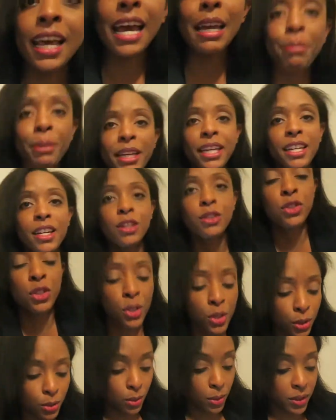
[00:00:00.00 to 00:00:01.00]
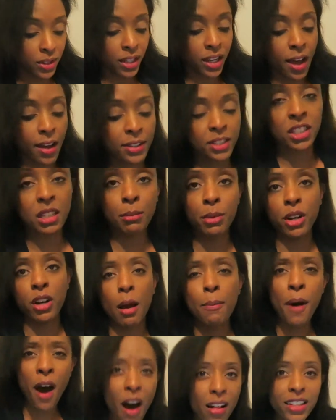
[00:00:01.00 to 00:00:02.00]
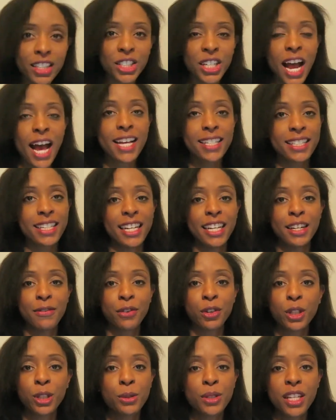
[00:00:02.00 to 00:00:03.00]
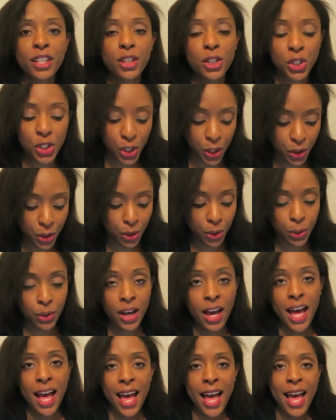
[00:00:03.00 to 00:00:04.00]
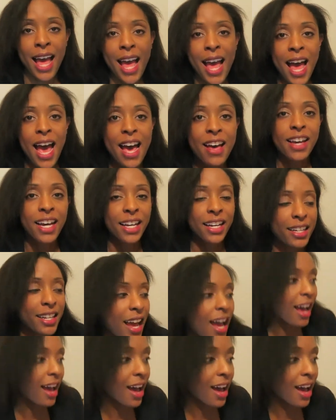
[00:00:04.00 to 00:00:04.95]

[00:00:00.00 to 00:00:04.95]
typing to the customer, apologizing for losing the shoe. And,